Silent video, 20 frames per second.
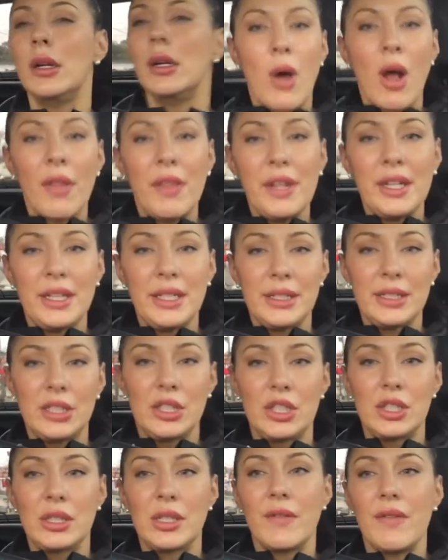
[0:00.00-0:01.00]
All that it is
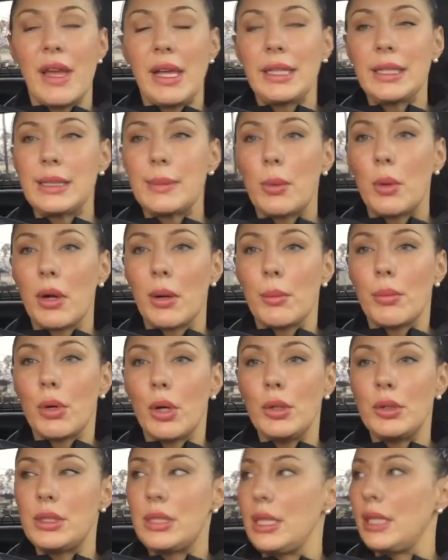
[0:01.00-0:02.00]
is just the Vega Sport
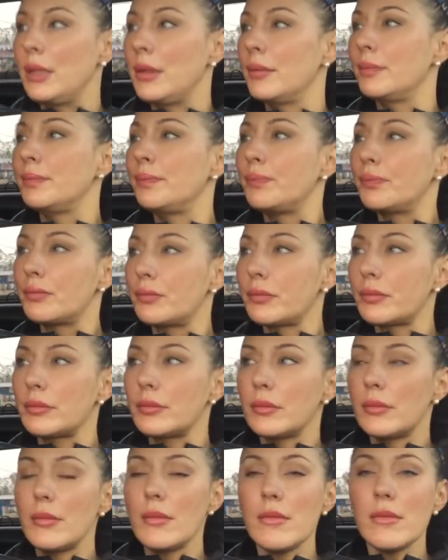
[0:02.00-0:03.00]
protein
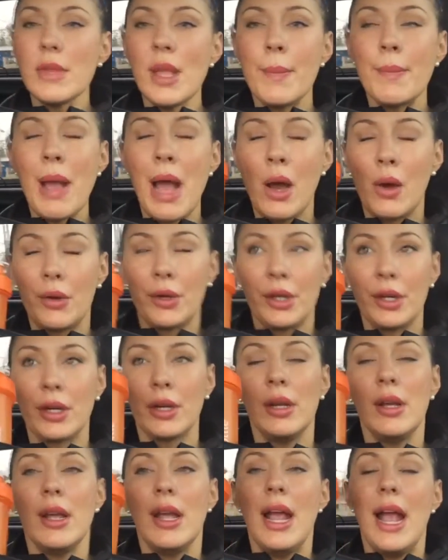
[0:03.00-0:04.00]

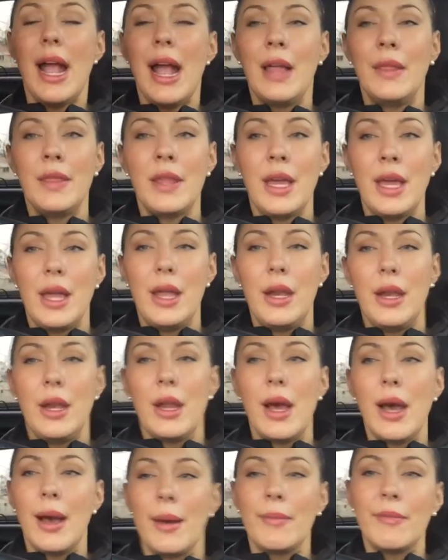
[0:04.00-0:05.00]
powder, and
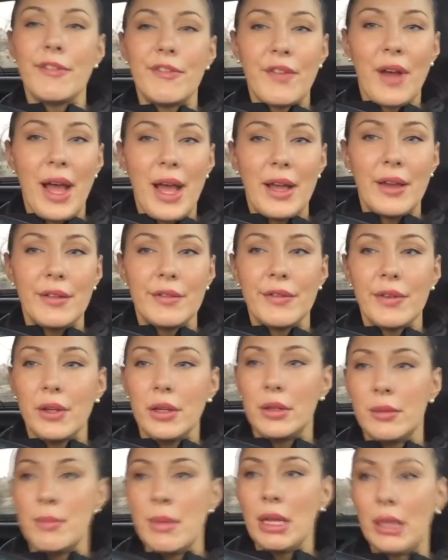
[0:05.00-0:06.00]
then um, five
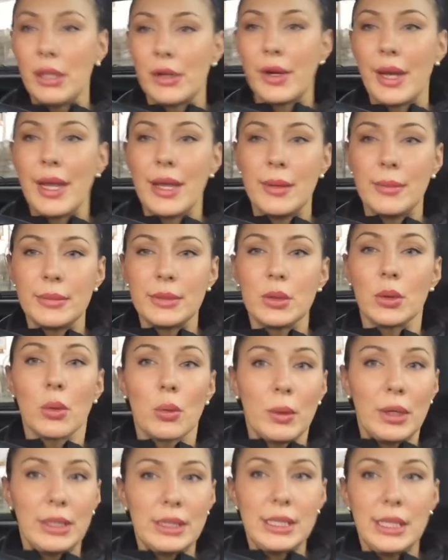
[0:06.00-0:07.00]
milligrams or
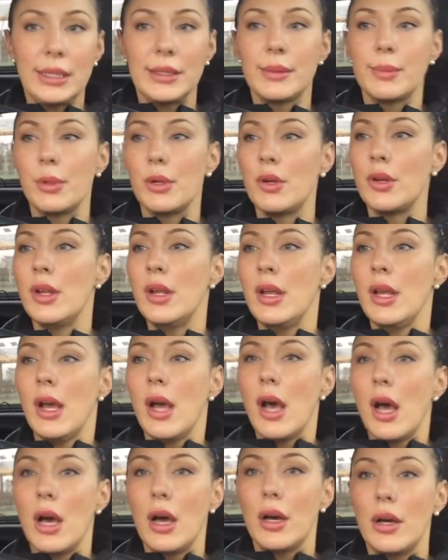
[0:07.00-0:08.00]
one teaspoon
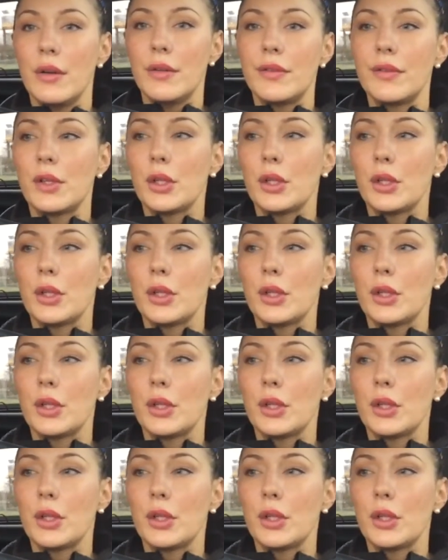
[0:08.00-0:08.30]
of